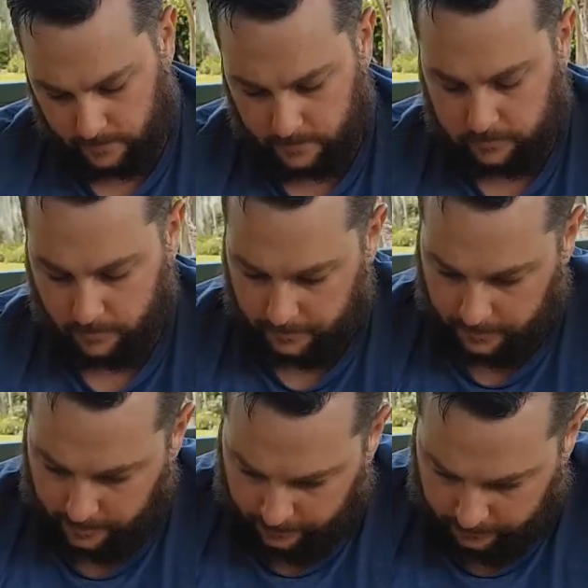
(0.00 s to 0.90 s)
Let's look at
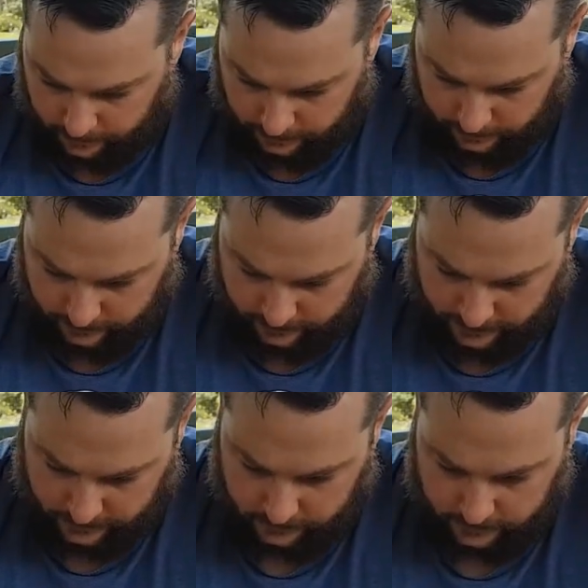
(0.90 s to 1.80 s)
the other
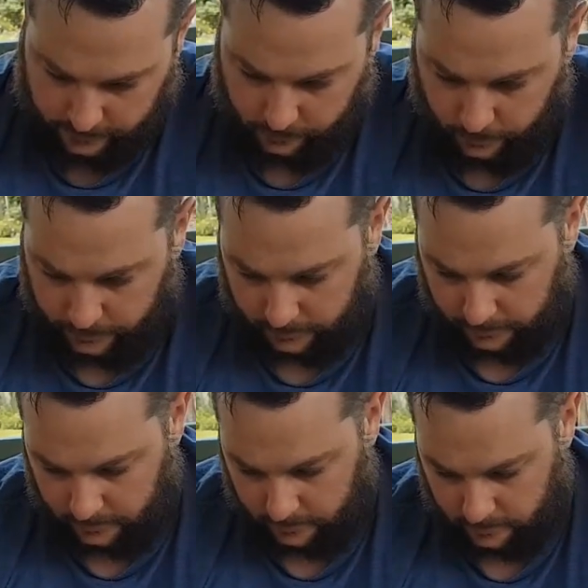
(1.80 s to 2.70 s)
things on there
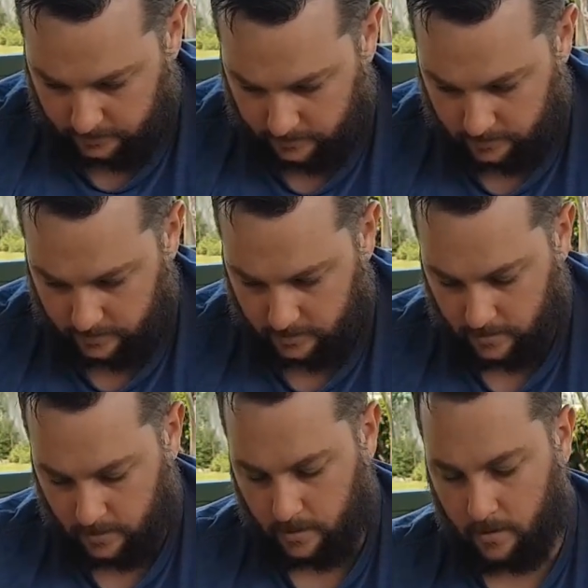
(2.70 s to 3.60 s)
quickly.
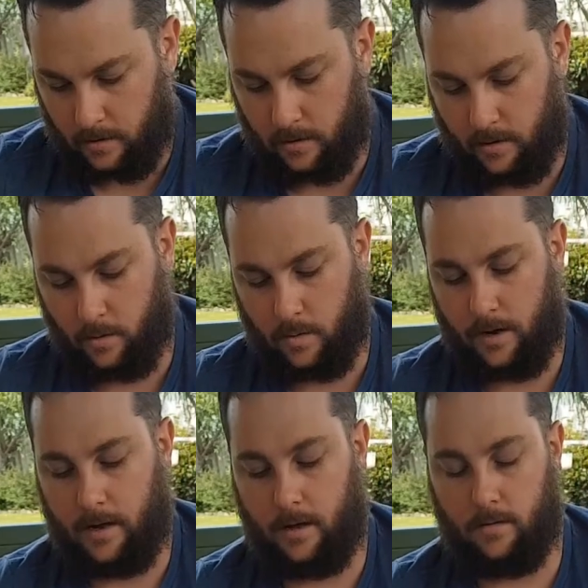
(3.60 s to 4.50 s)
Oh,
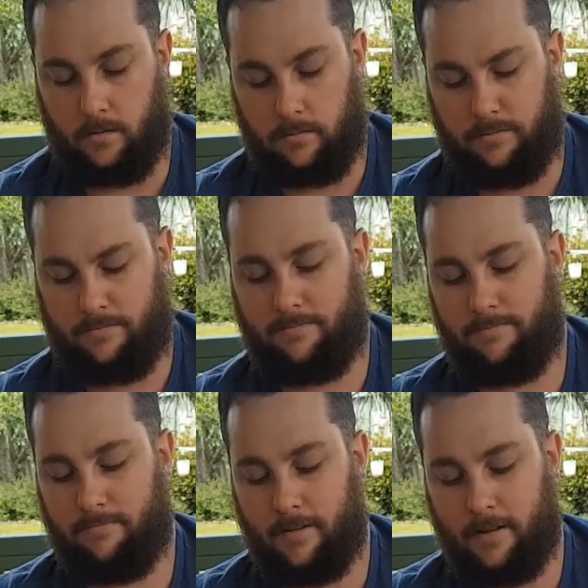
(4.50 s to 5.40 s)
wow.
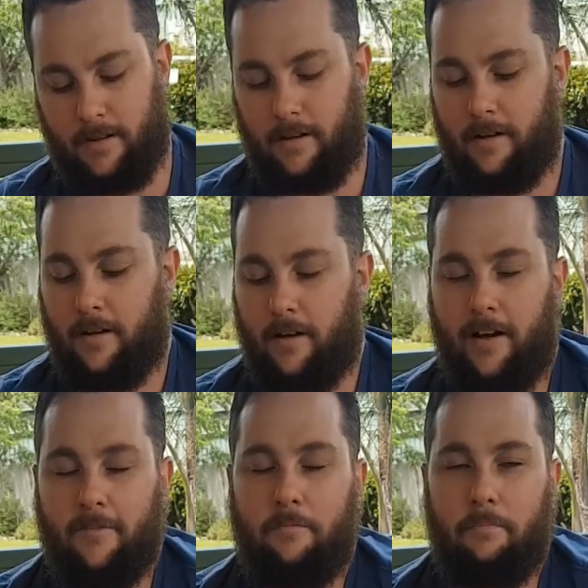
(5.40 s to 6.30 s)
I
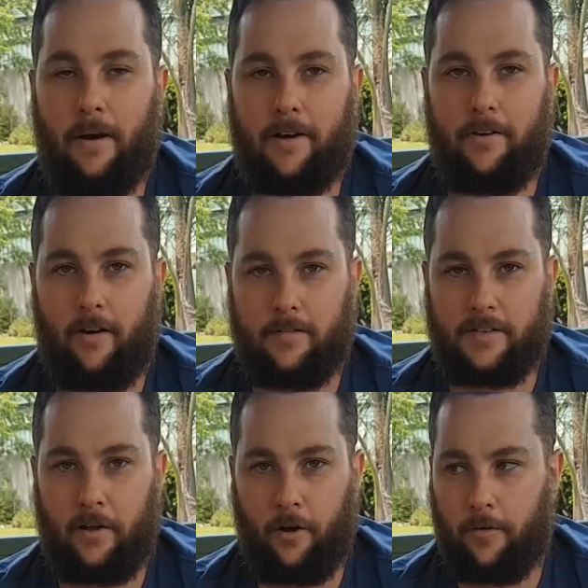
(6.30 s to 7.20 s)
have butter knives
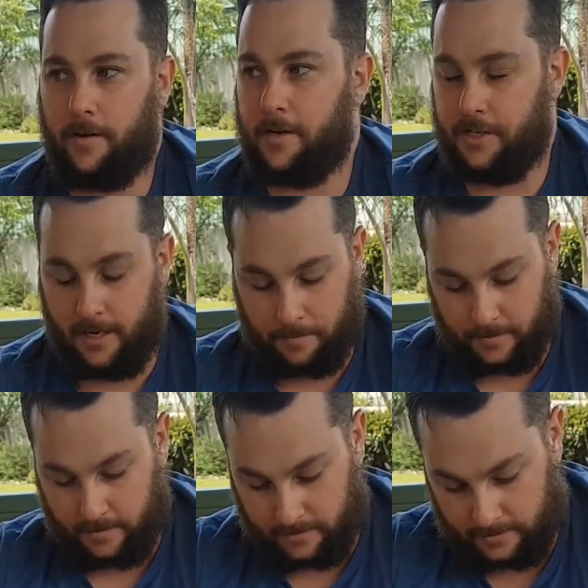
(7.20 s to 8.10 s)
at home that are sharper
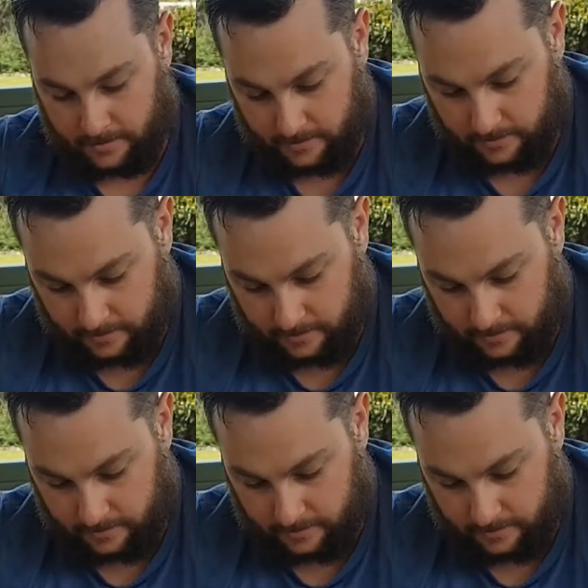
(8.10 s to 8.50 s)
than this.